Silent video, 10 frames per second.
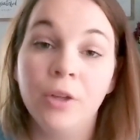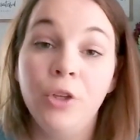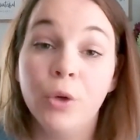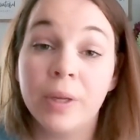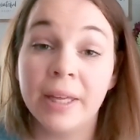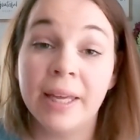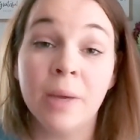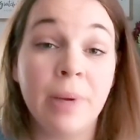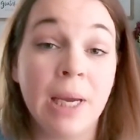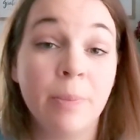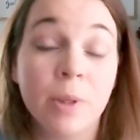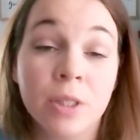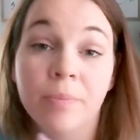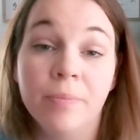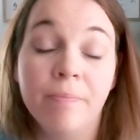You can get
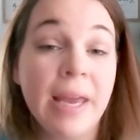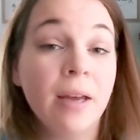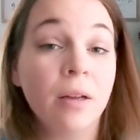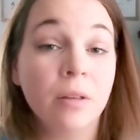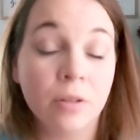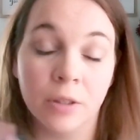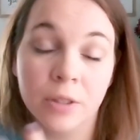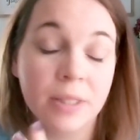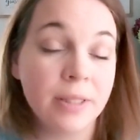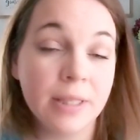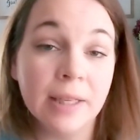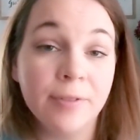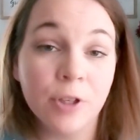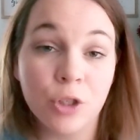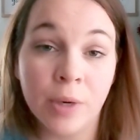papers mailed or
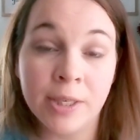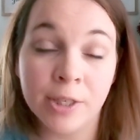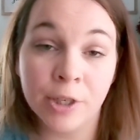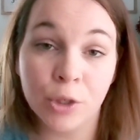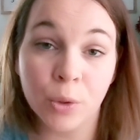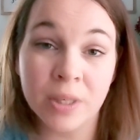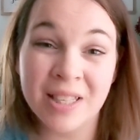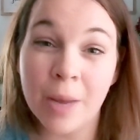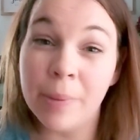delivered straight to your doorstep.